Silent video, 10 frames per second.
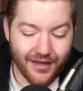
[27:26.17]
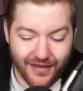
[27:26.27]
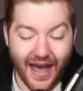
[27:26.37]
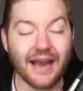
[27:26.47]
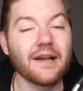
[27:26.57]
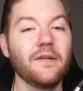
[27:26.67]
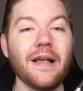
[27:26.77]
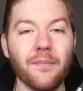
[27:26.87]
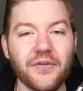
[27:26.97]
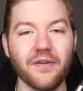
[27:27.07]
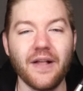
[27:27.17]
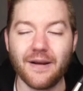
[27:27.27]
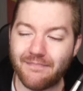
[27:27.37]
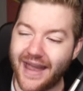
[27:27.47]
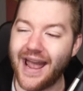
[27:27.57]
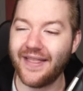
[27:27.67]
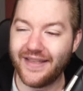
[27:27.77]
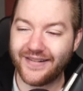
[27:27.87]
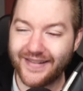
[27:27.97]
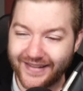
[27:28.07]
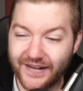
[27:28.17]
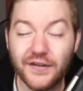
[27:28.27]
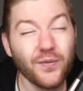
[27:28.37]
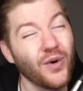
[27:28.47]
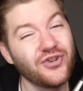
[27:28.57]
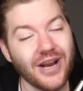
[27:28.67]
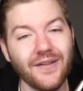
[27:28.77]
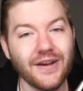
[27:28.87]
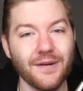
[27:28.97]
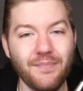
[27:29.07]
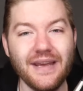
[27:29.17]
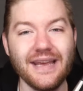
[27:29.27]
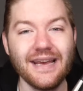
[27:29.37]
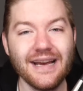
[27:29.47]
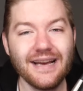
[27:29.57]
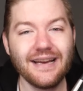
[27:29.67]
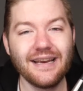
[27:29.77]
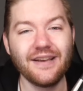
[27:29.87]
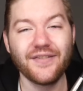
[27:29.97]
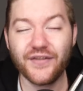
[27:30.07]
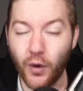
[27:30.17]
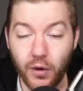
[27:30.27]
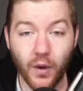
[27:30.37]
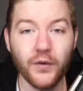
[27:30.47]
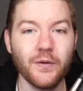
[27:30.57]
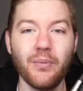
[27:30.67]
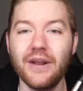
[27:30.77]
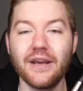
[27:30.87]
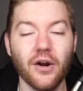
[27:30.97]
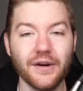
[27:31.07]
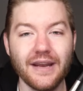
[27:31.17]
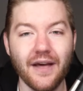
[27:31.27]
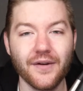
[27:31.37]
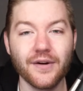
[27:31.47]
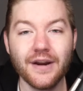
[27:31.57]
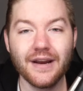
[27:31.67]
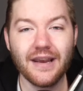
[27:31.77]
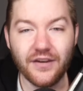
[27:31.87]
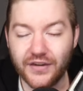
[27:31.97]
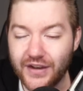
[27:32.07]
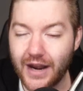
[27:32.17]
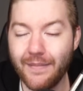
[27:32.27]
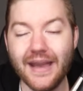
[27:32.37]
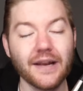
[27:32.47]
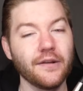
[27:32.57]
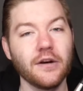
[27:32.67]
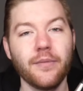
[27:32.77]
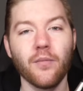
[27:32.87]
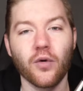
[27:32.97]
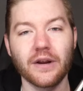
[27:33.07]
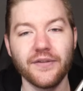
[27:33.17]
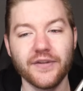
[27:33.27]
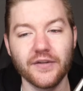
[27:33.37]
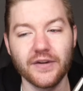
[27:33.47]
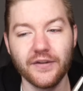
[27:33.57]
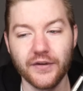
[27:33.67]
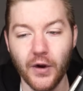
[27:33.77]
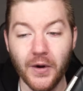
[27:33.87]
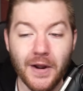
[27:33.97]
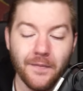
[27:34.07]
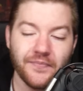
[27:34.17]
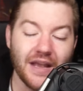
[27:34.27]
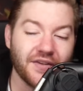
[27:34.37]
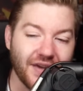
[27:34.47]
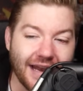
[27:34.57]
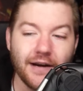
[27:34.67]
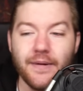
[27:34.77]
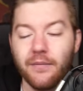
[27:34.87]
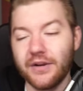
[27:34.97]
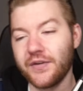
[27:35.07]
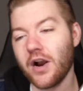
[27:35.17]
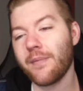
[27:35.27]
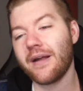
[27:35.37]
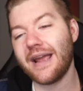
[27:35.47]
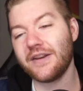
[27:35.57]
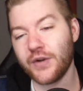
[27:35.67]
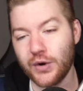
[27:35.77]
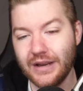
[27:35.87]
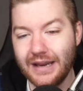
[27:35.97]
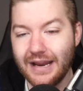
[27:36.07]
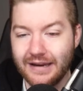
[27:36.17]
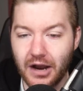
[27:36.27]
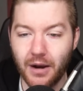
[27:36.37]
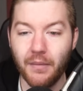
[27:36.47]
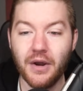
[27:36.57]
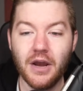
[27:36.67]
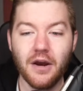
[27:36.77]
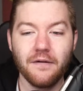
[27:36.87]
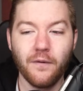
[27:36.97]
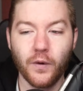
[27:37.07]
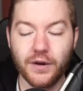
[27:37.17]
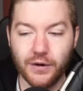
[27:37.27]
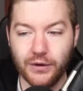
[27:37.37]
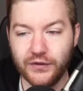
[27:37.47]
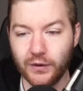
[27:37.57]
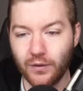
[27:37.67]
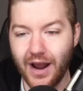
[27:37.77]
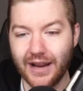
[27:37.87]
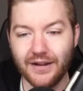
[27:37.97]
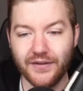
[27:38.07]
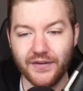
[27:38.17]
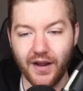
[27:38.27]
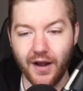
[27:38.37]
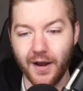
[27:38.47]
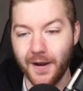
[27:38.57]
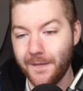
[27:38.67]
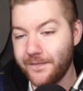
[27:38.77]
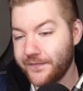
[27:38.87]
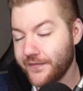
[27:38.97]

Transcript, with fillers: that glimpse of like, man, this this is what Jalen could be. He's so close to putting it all together. He's just got to make it a little bit more consistent. So excited to be able to talk about a Turkey Day dub for your Houston Rockets. Um,